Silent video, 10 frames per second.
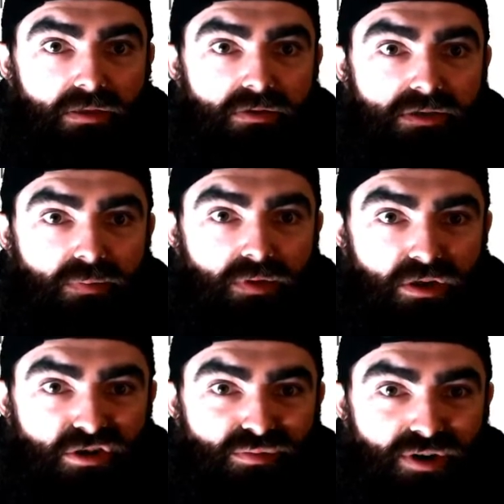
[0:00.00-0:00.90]
there's something in
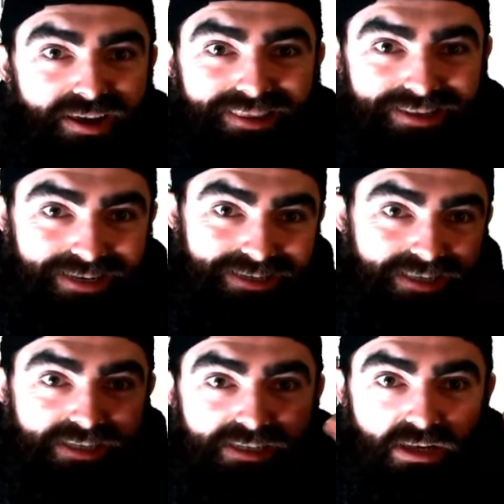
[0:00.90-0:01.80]
your brain that says
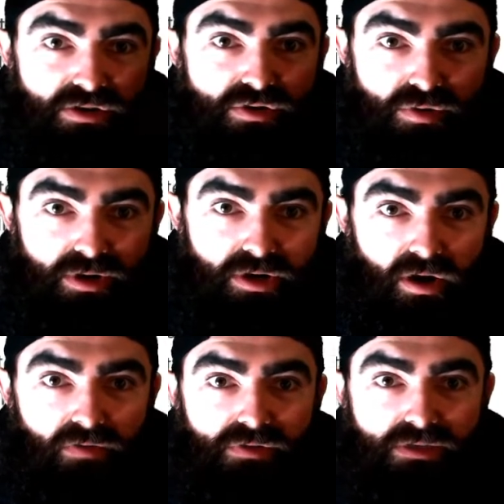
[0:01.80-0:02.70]
this is a new and
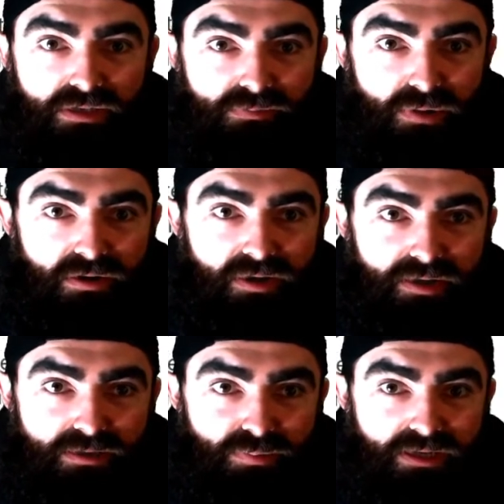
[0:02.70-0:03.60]
novel
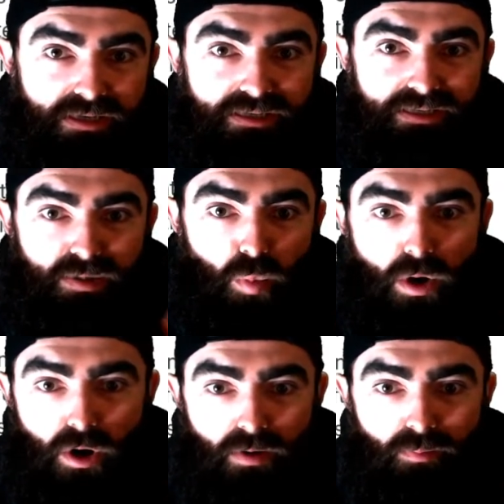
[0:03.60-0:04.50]
experience because I did
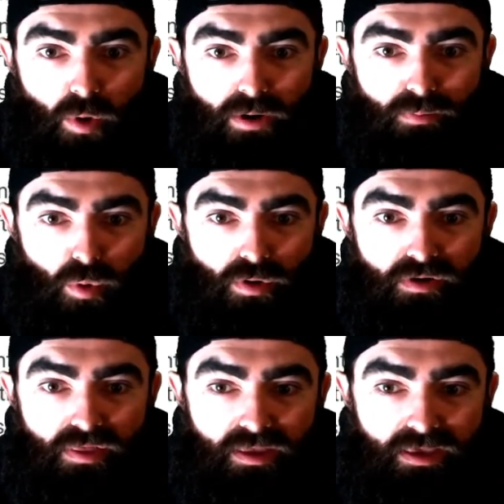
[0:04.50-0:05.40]
one more
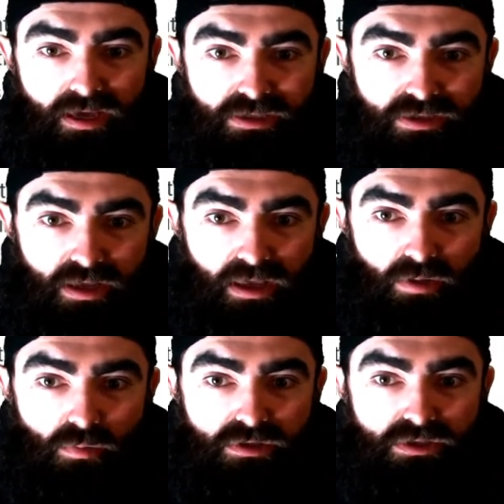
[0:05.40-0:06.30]
than yesterday,
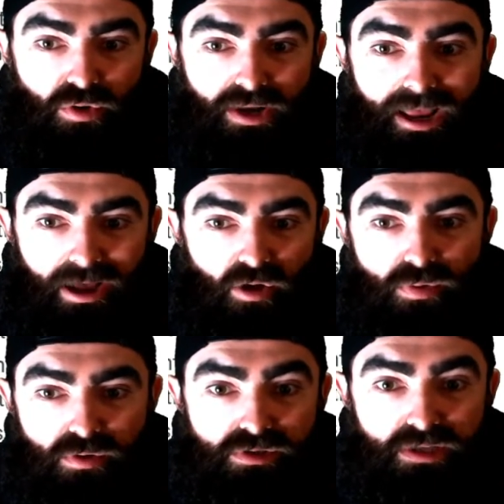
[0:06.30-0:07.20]
which is going to help
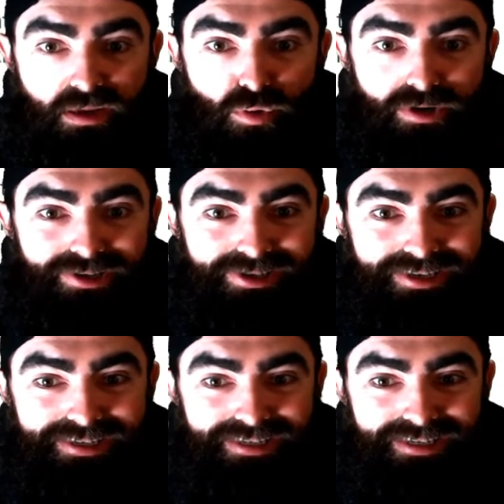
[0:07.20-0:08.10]
you stay more
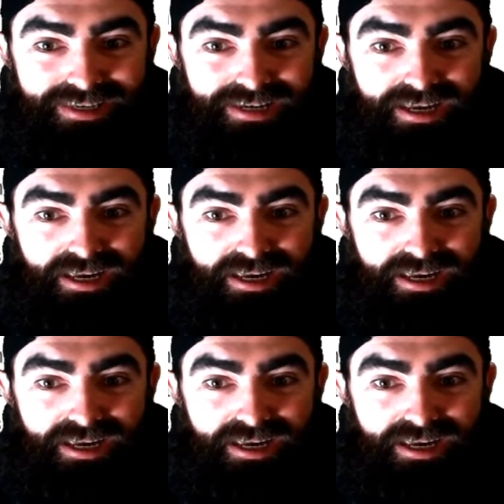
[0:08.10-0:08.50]
consistent.